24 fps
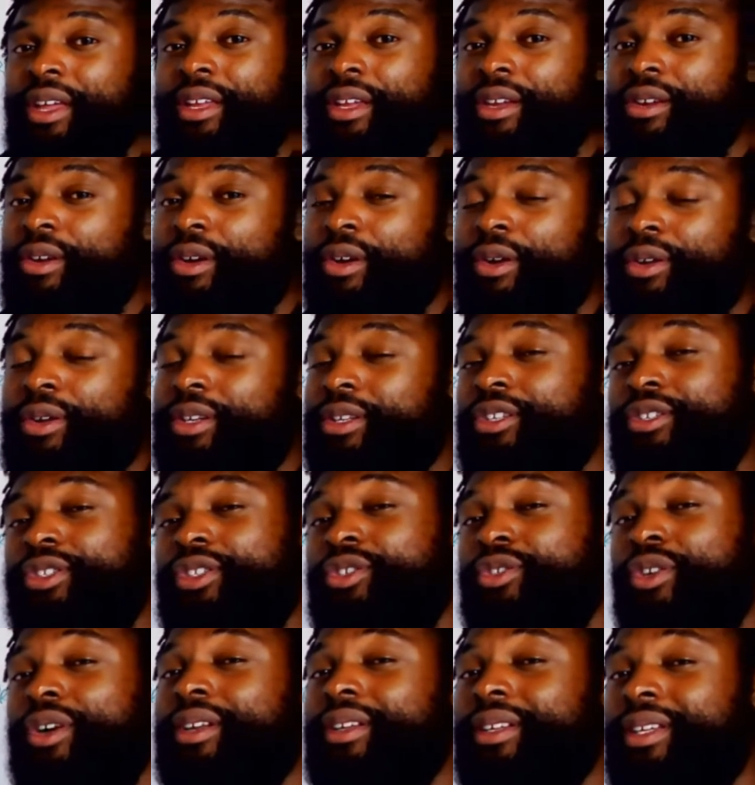they're
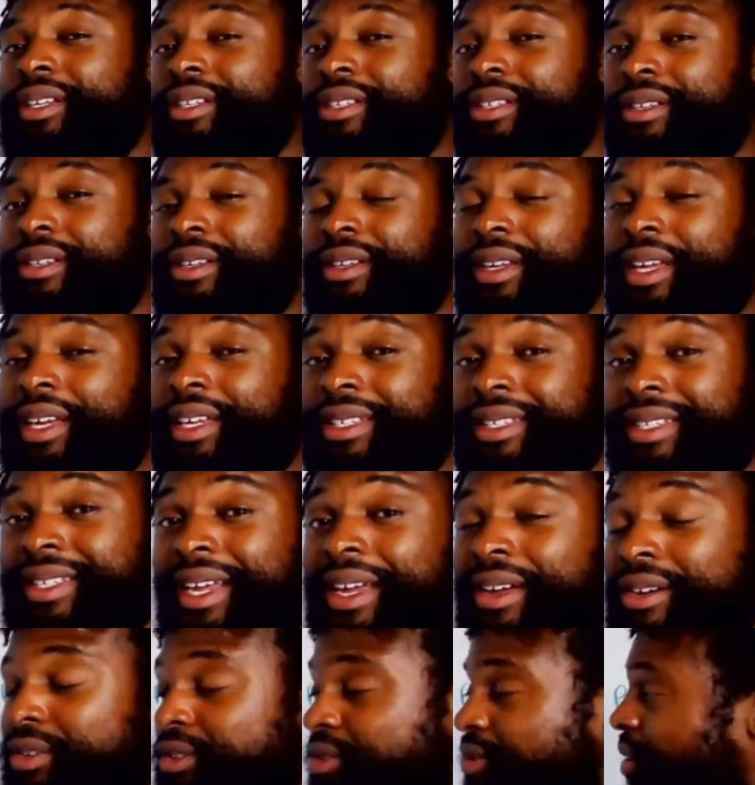struggling to get
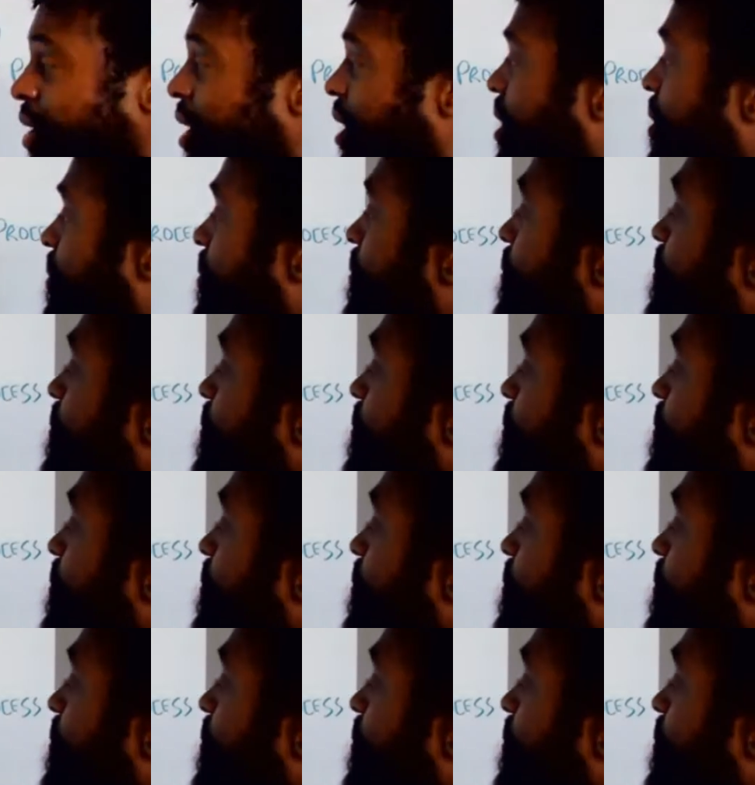sales, right?